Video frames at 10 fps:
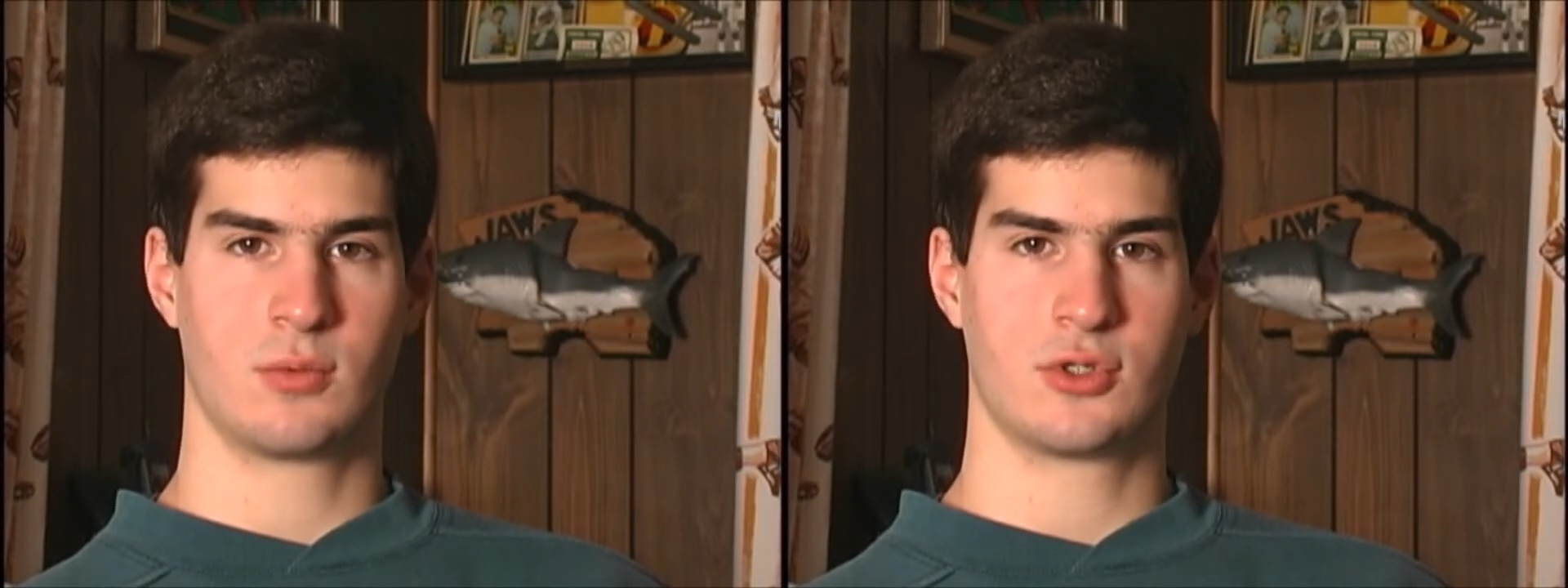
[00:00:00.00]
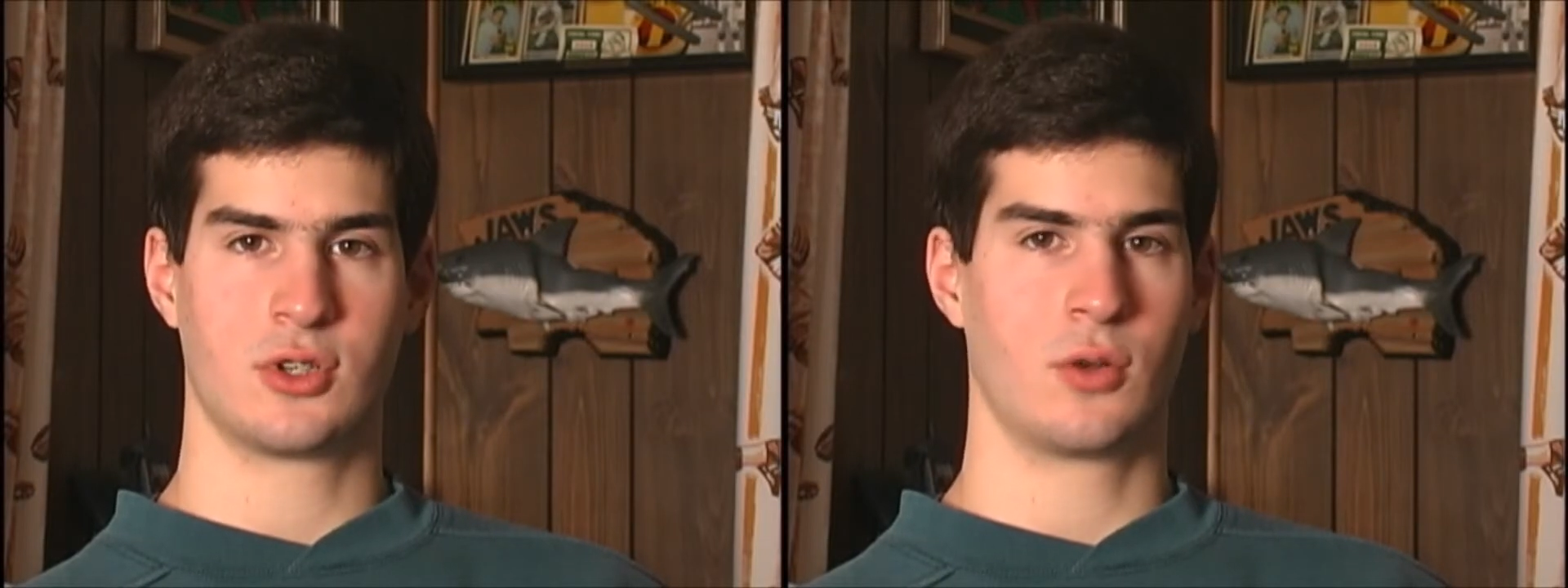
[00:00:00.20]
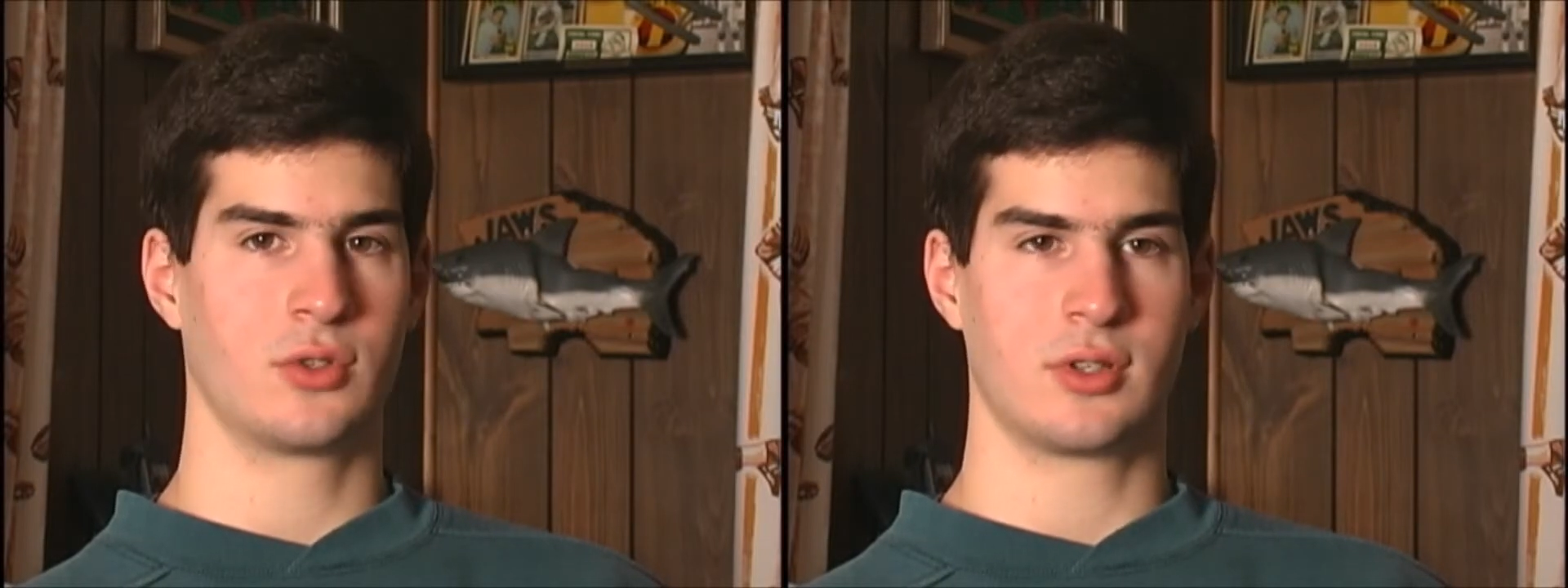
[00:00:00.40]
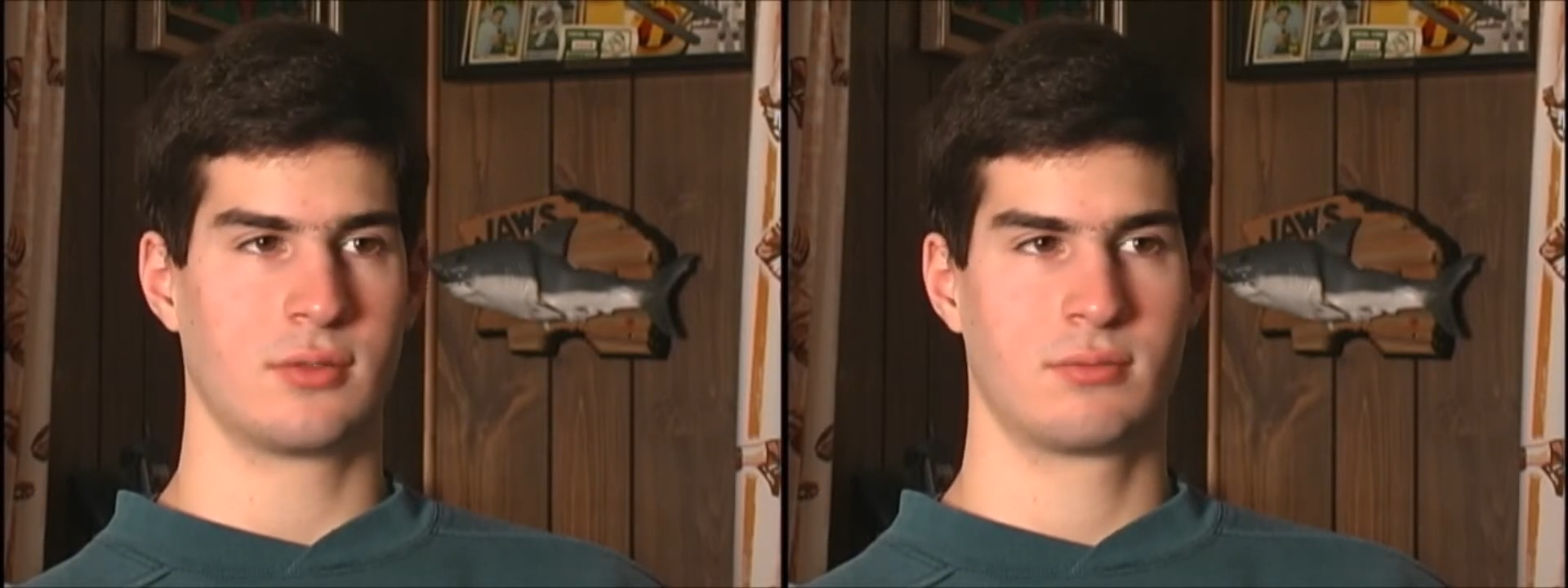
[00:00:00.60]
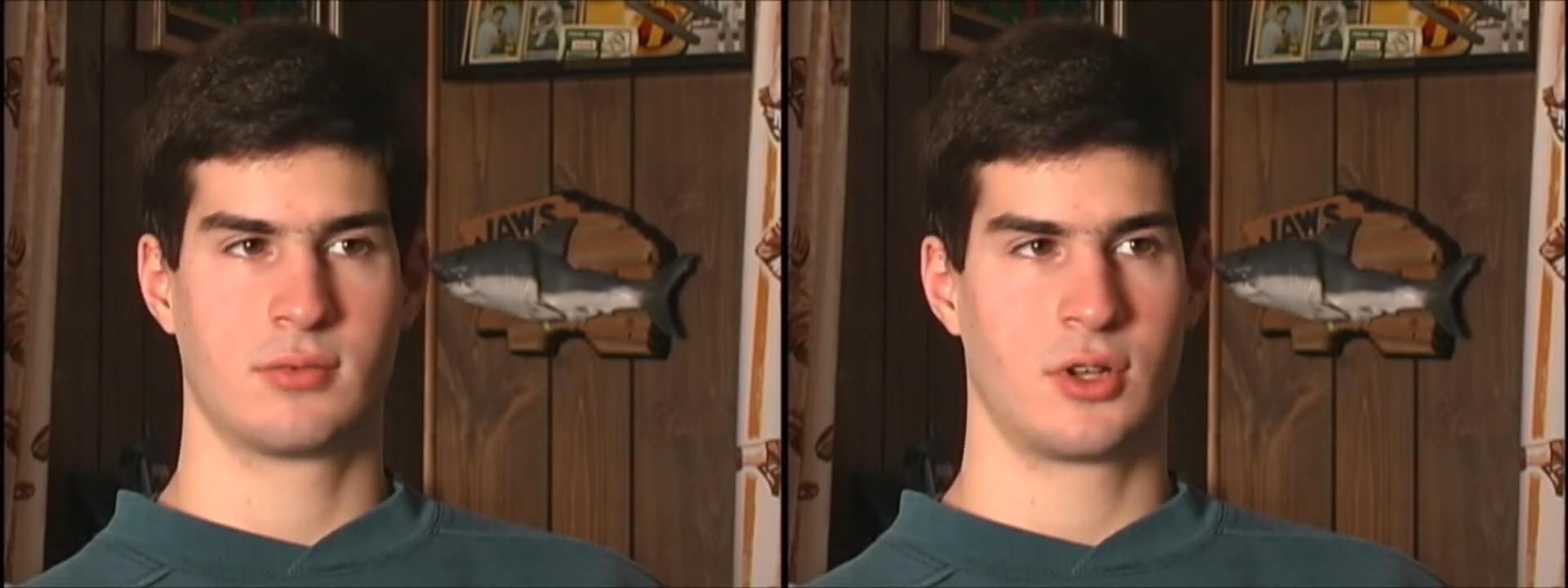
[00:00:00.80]
was the
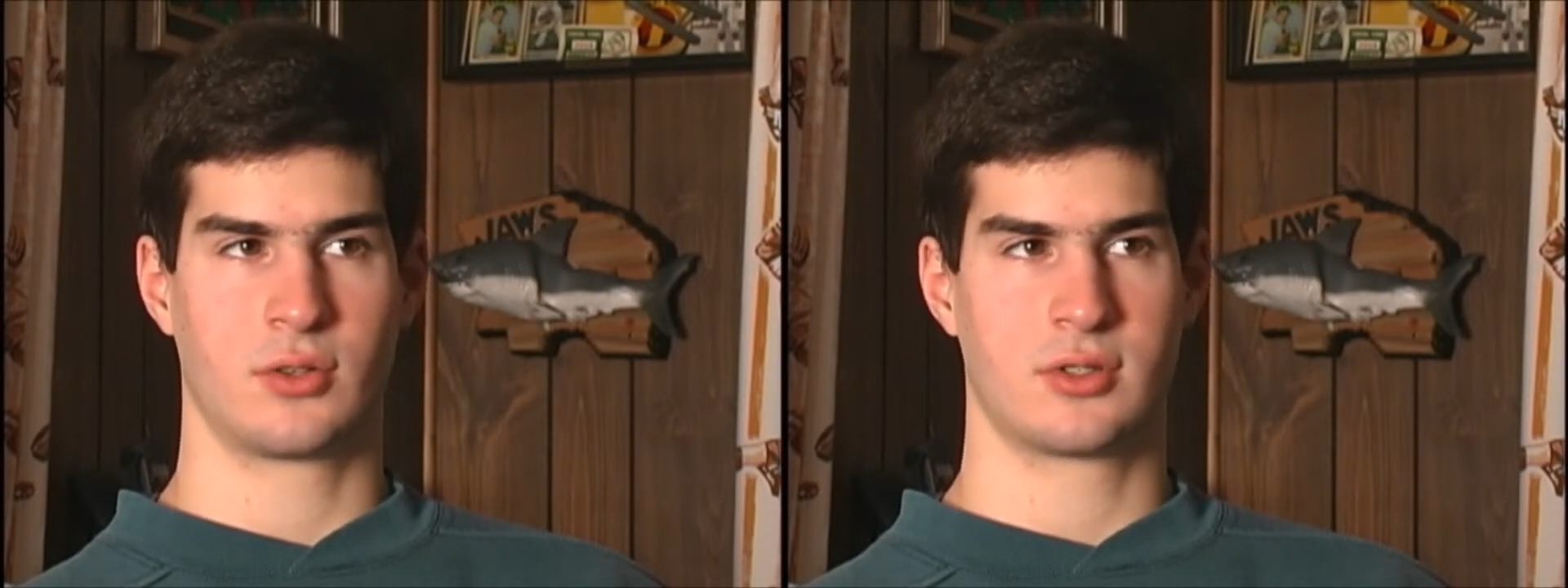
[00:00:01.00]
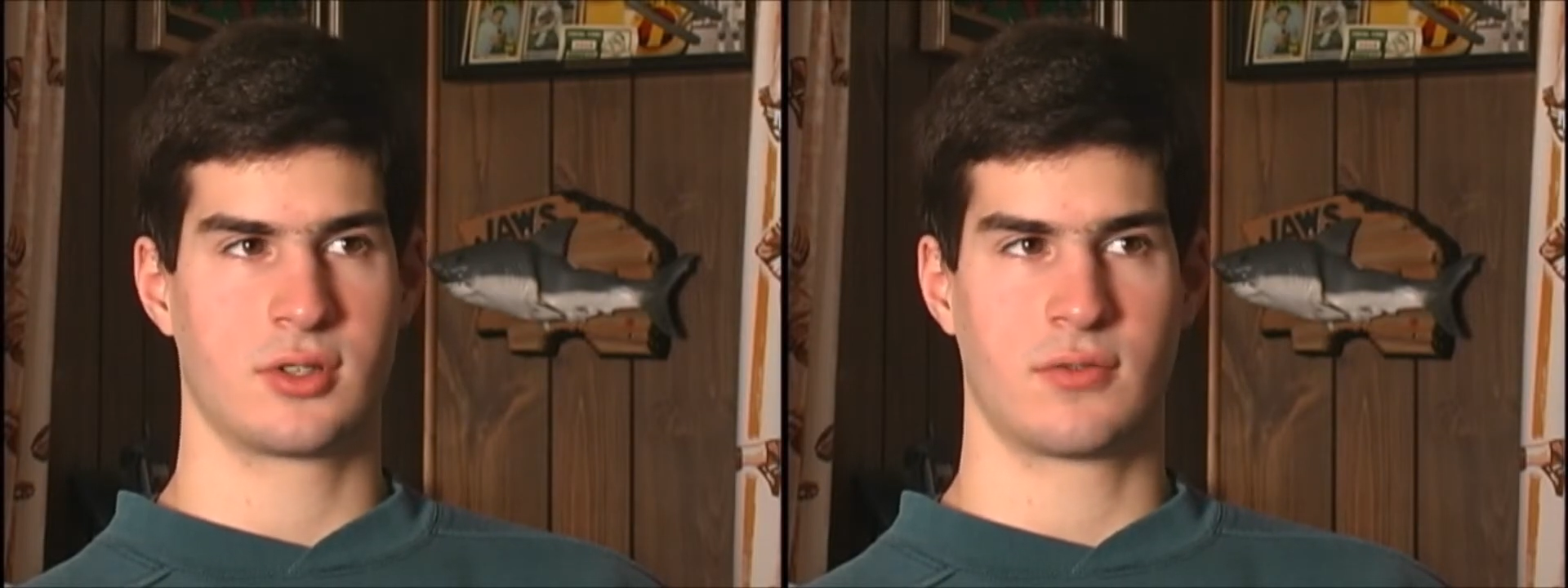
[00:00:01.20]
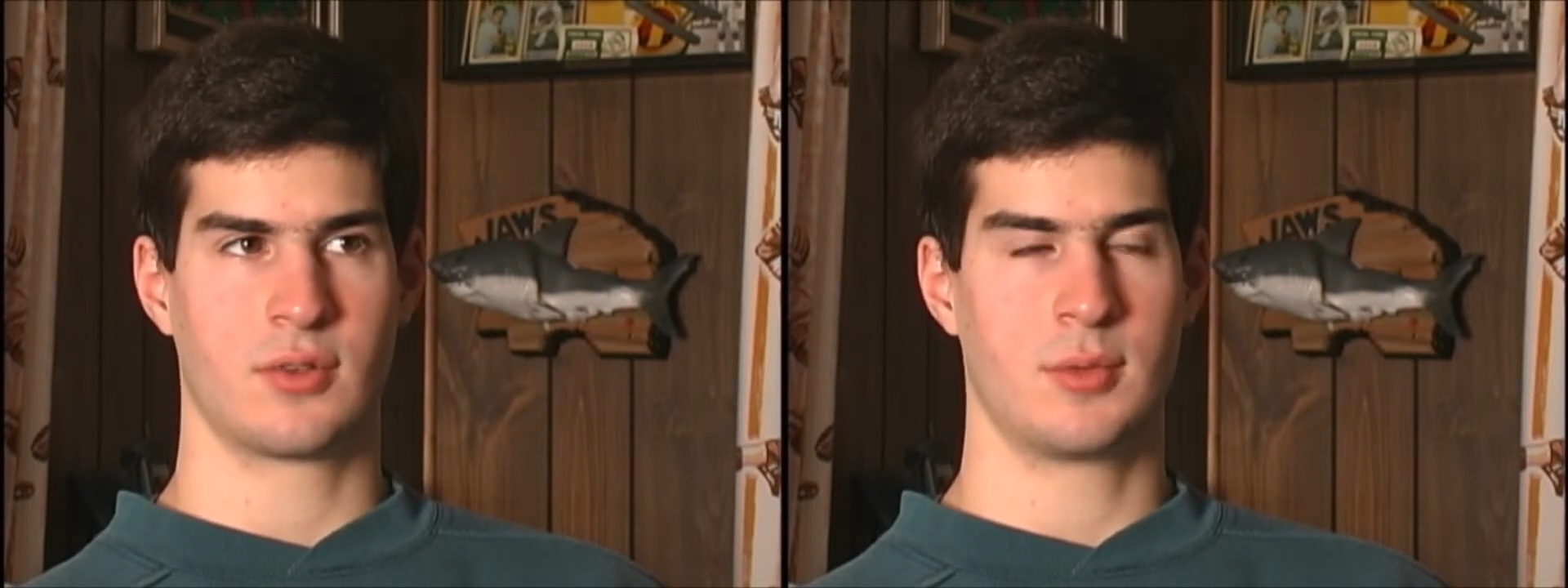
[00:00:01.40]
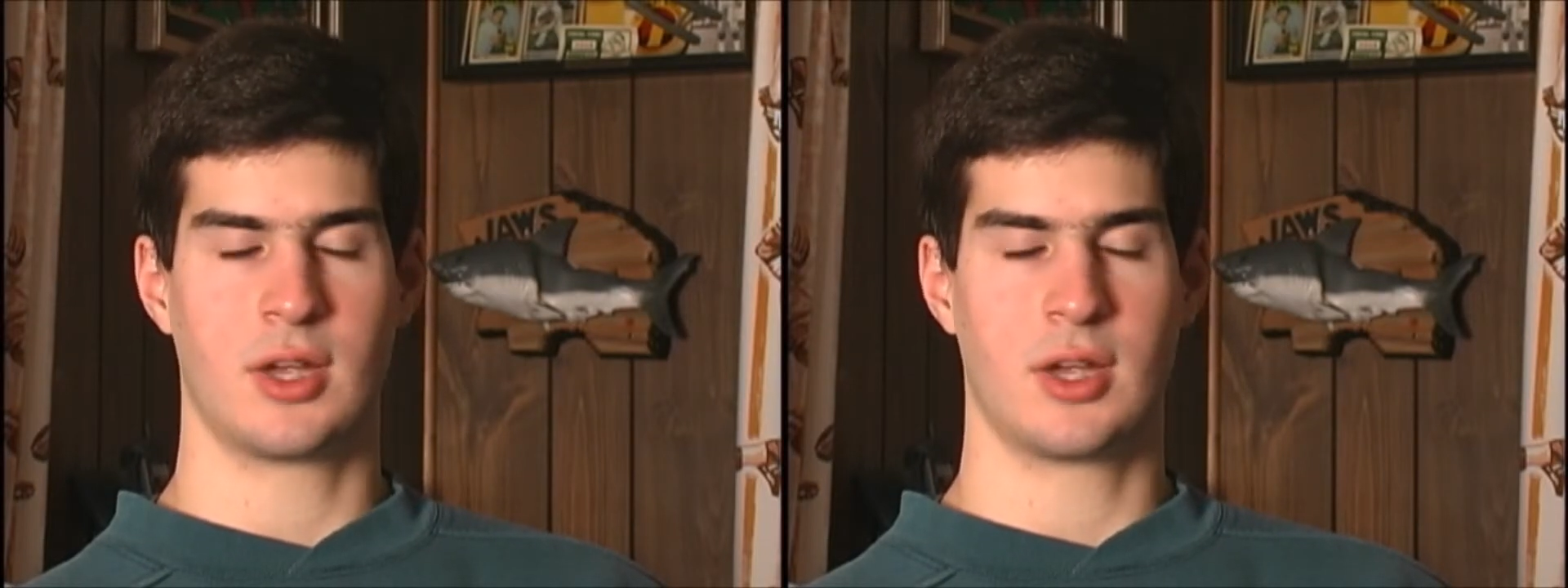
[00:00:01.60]
only stuff that